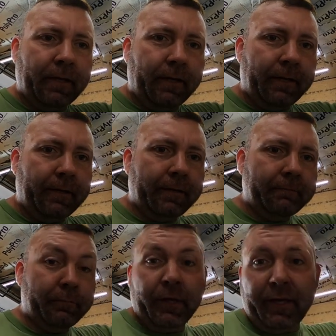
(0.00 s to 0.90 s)

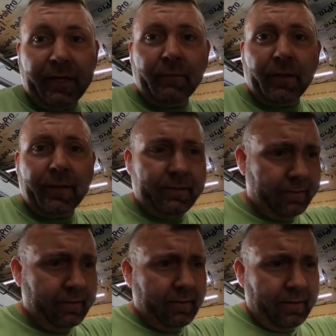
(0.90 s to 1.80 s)
But anyway,
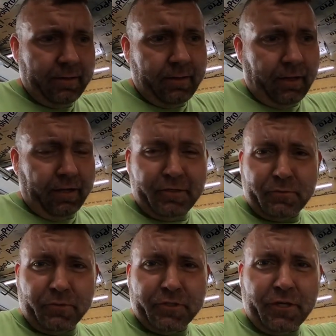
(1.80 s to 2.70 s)
I
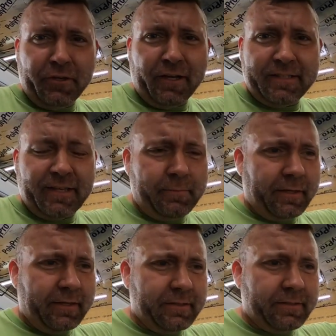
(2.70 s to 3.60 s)
just want to show you guys that
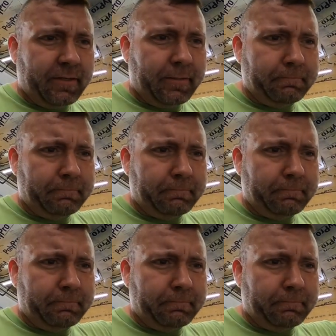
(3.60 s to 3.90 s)
because